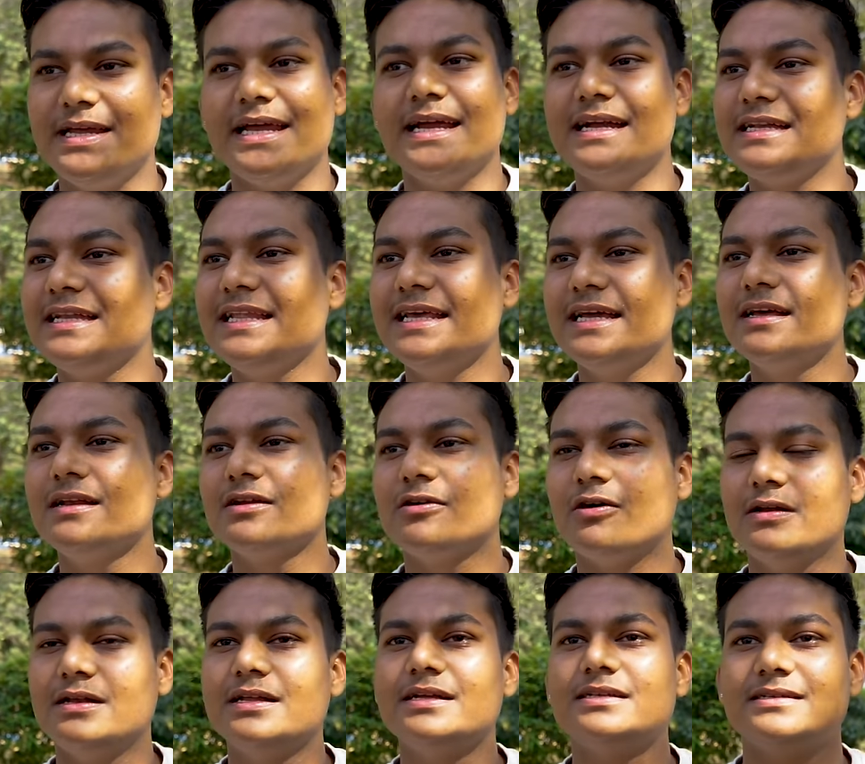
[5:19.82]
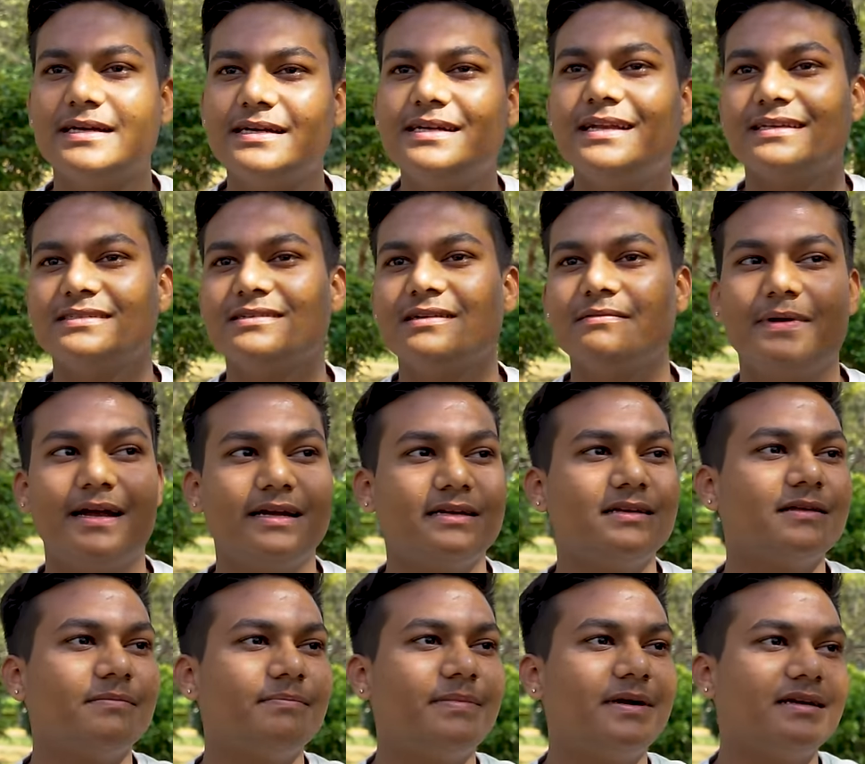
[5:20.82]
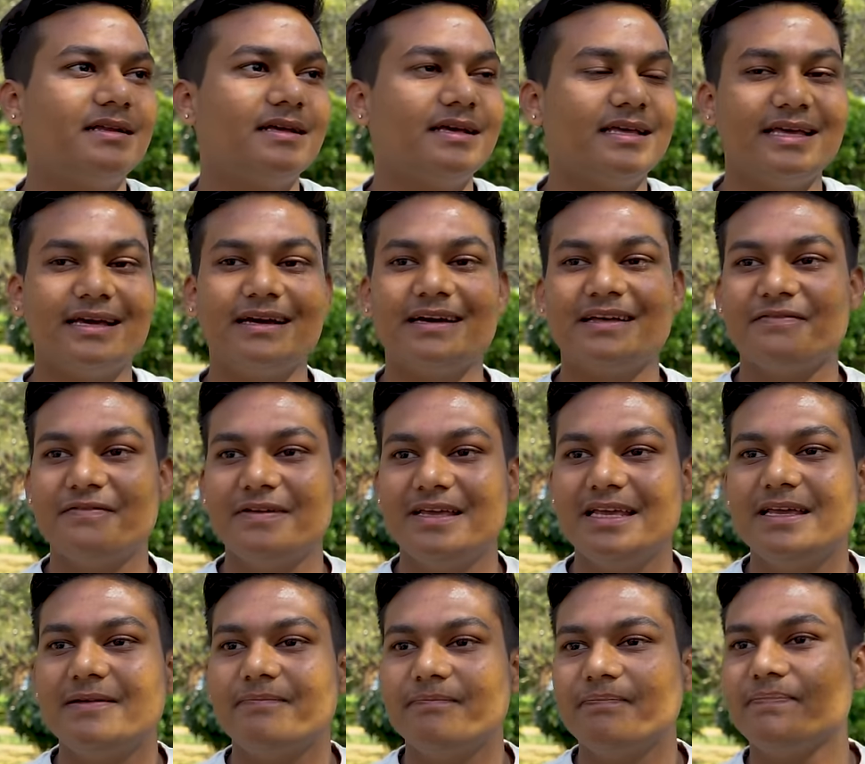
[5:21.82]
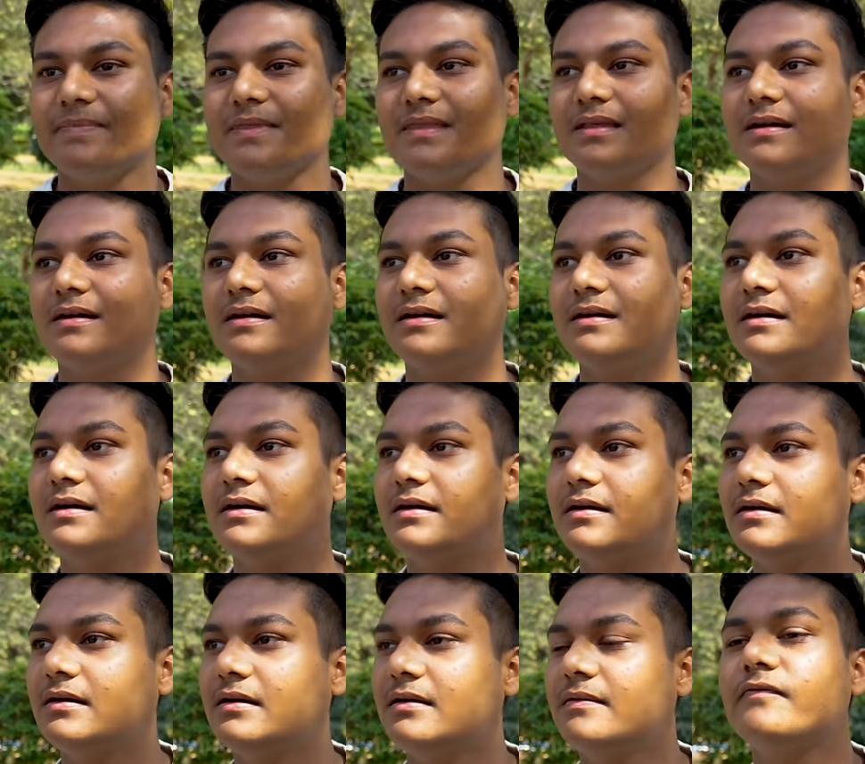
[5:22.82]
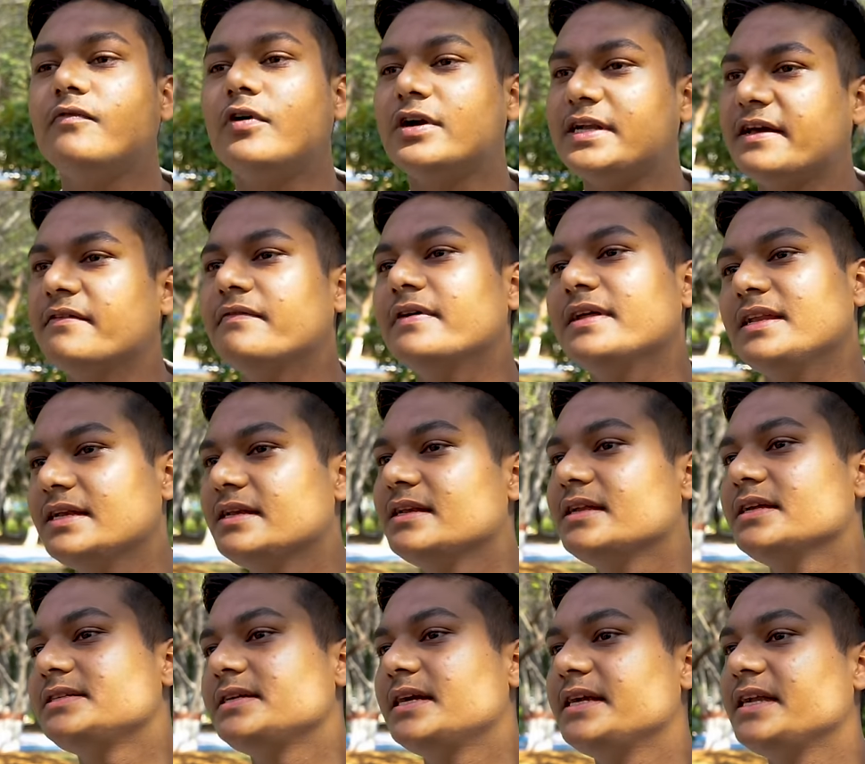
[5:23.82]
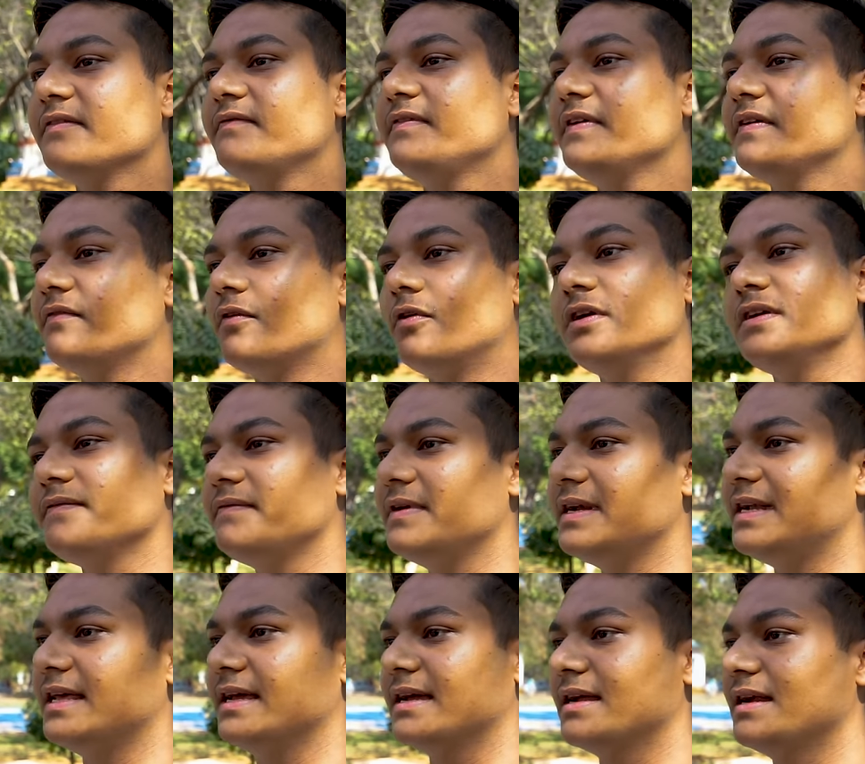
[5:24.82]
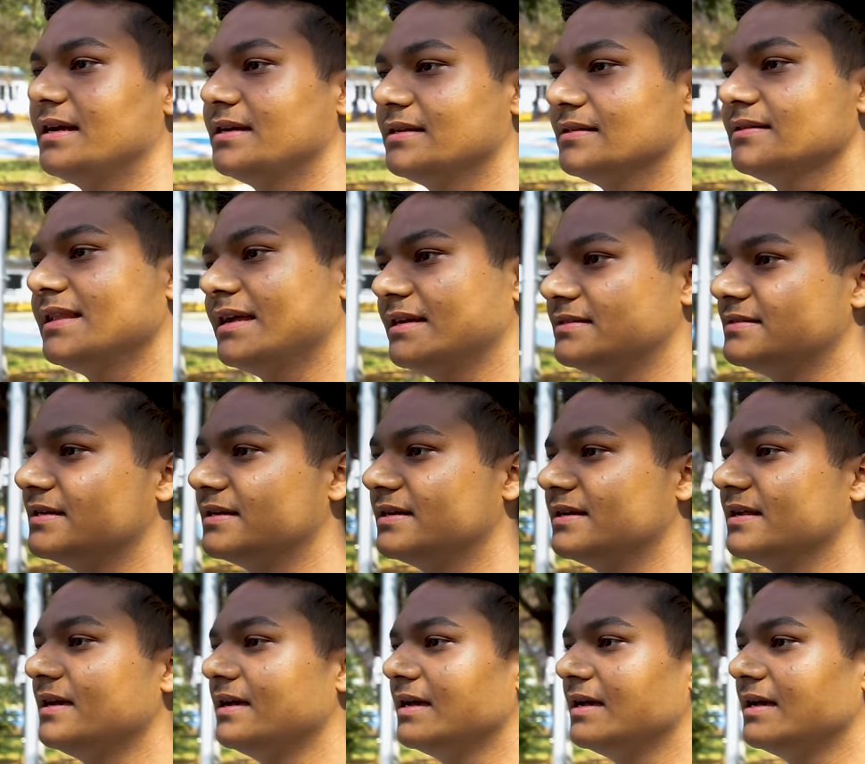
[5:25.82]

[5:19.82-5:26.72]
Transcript: Be it legal college, it doesn't matter, but here we, whatever initiative we want, we take it. That's it.